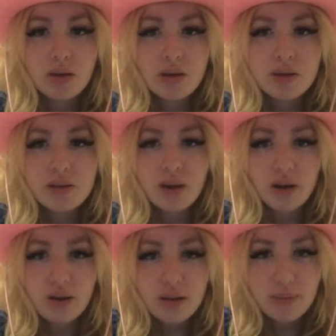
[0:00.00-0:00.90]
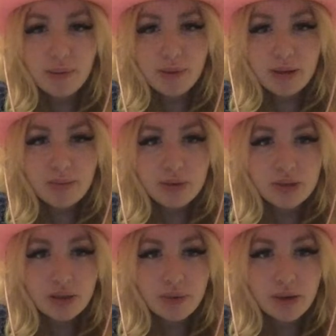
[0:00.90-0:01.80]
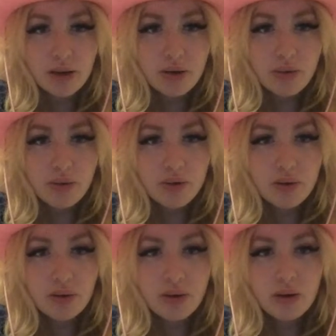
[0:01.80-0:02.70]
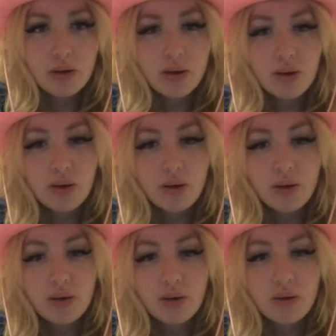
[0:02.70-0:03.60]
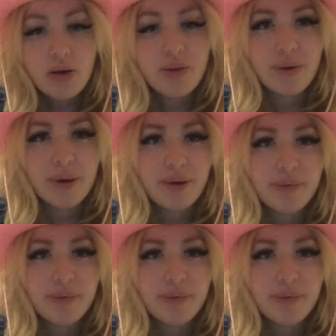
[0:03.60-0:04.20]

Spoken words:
Is it not going to let me play music right now? Oh, there we go.